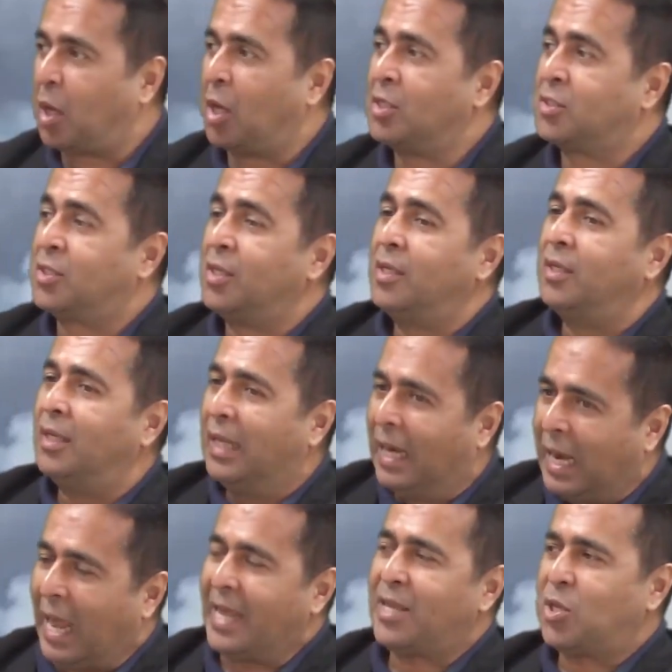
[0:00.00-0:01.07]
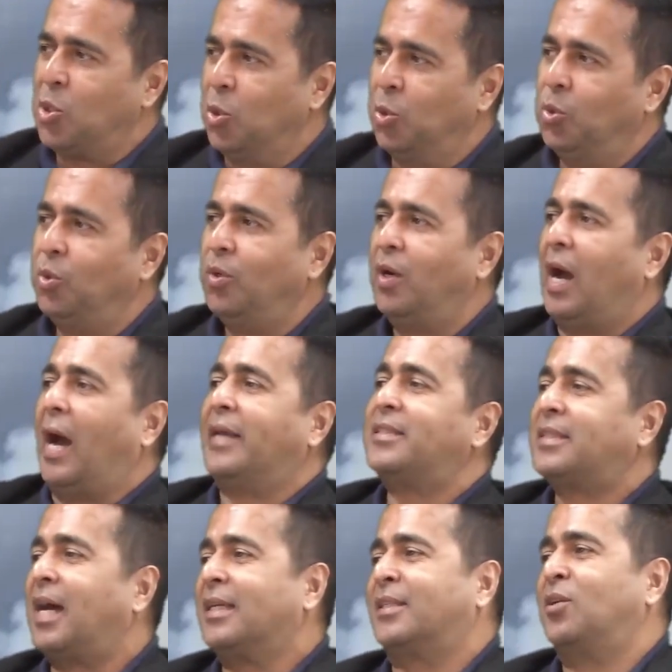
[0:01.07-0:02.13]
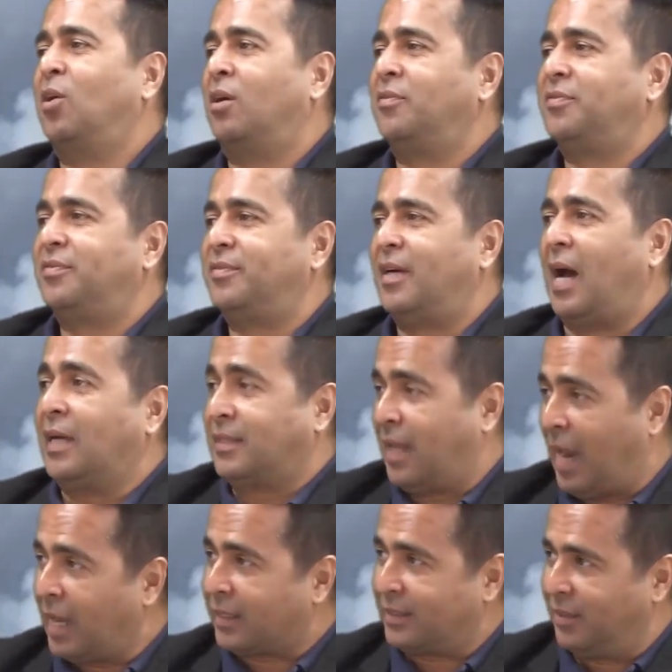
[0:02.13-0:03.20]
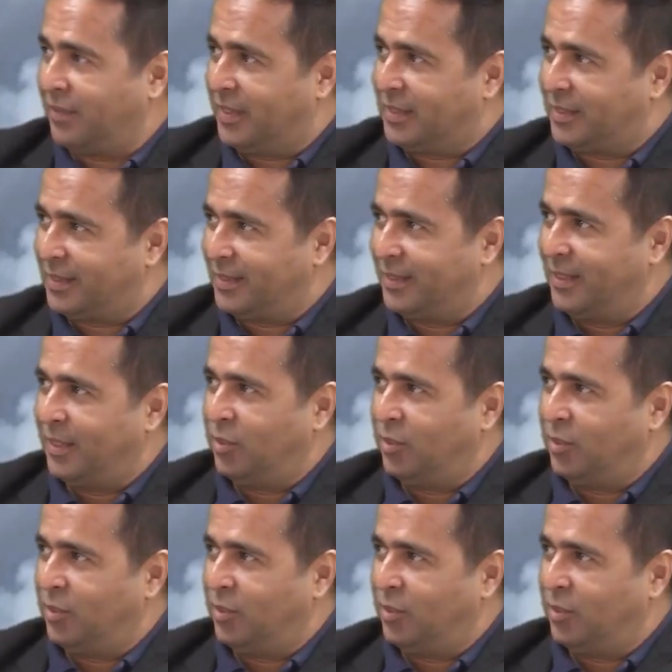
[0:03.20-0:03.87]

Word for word: because, like you, I started off as an activist,